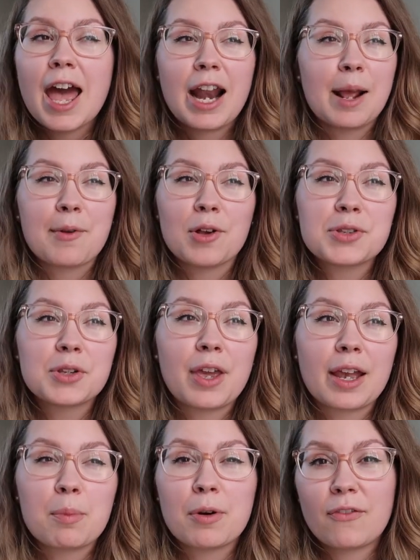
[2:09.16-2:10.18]
And I'm also
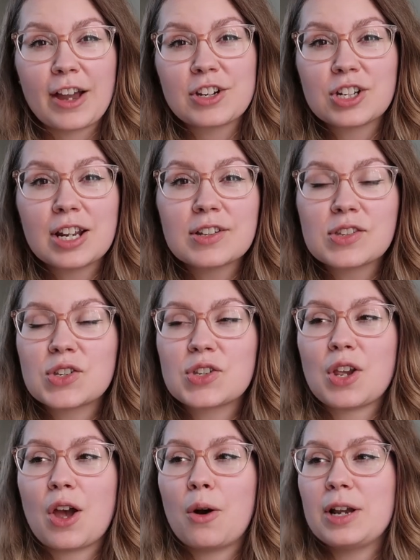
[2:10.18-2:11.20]
like a perfectionist,
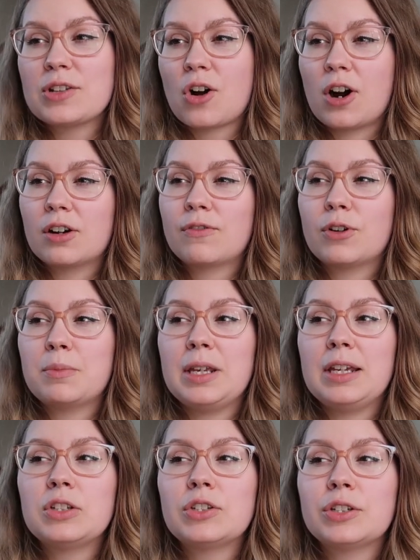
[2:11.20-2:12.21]
so it's hard for
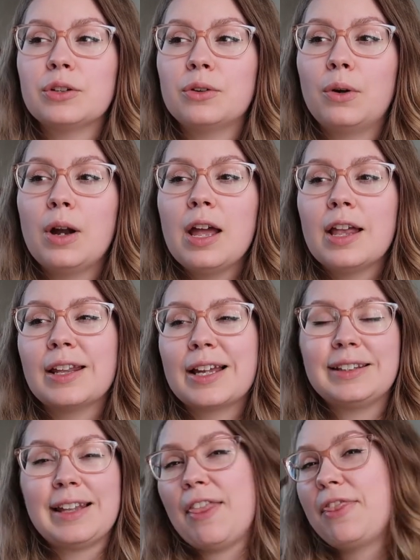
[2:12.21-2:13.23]
me to
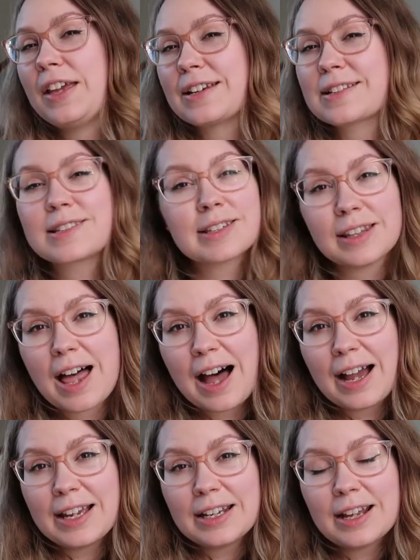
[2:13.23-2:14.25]
like let things
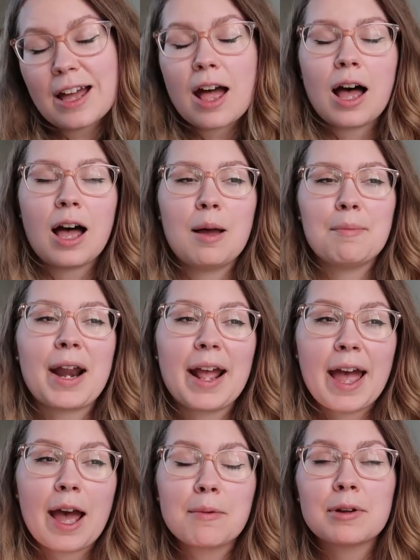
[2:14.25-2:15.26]
slide. Um, but
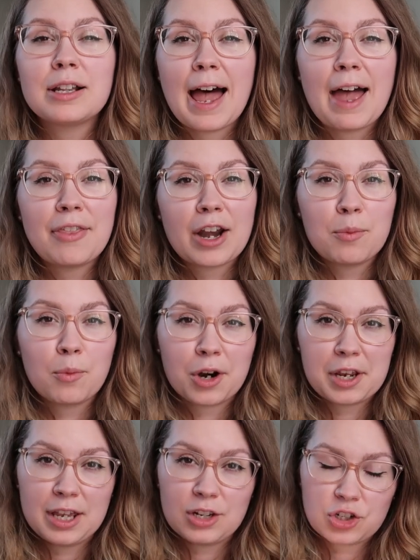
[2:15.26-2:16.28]
I am I'm glad that I'm
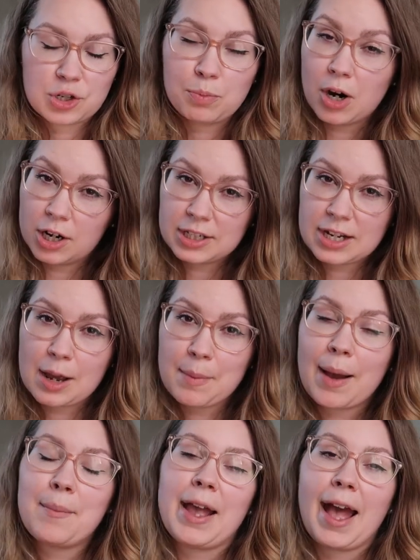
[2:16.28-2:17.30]
working just part-time
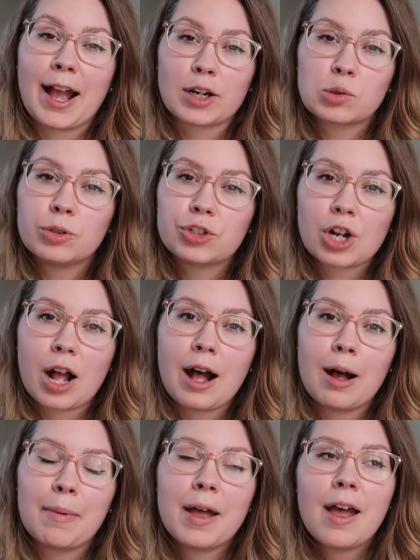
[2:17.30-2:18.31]
at my actual
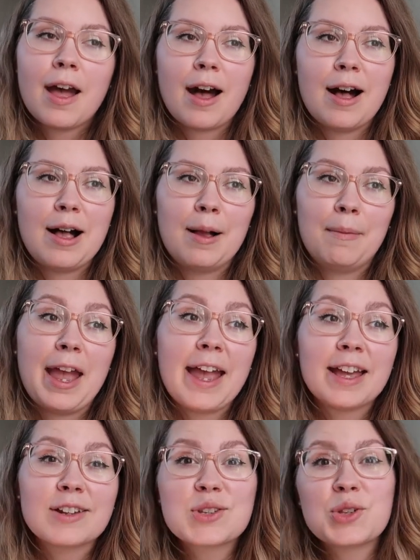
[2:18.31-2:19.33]
job. Um,
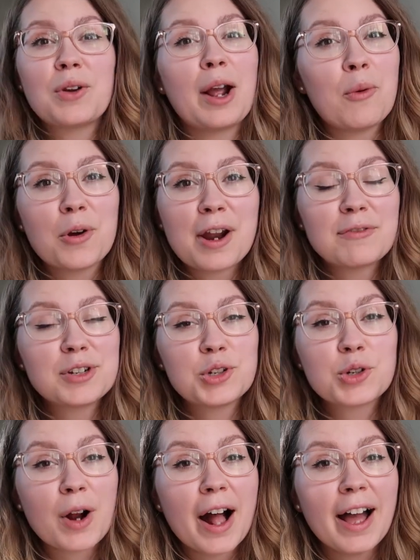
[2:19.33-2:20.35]
and soon I won't have to
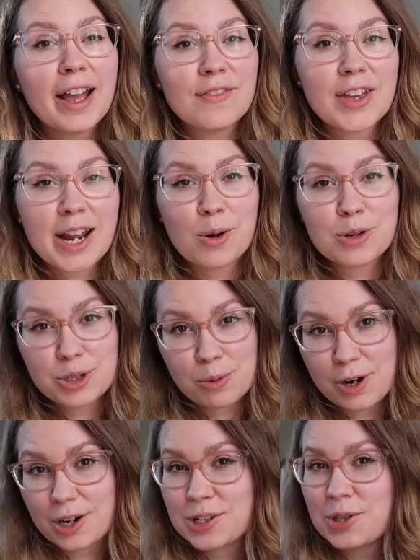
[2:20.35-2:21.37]
drive an hour to
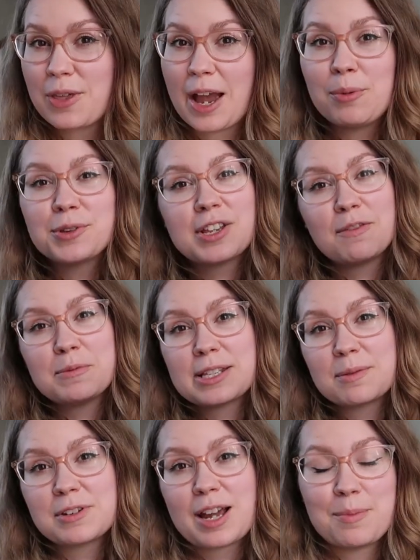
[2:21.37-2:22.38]
work. So that will save me
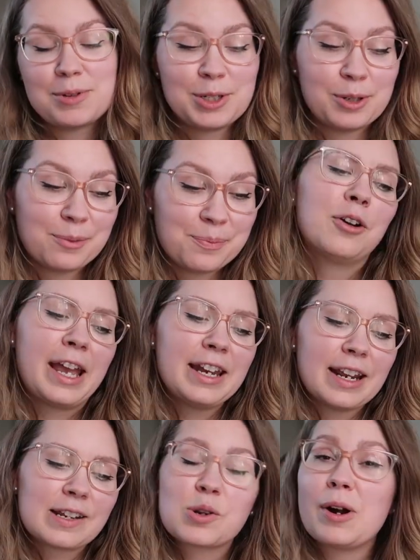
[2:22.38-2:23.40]
some time too. Okay,
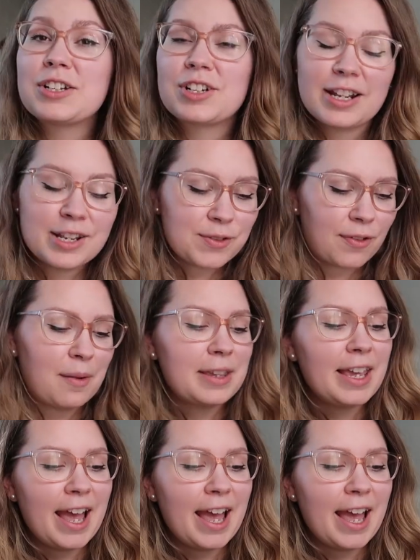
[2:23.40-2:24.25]
next question is from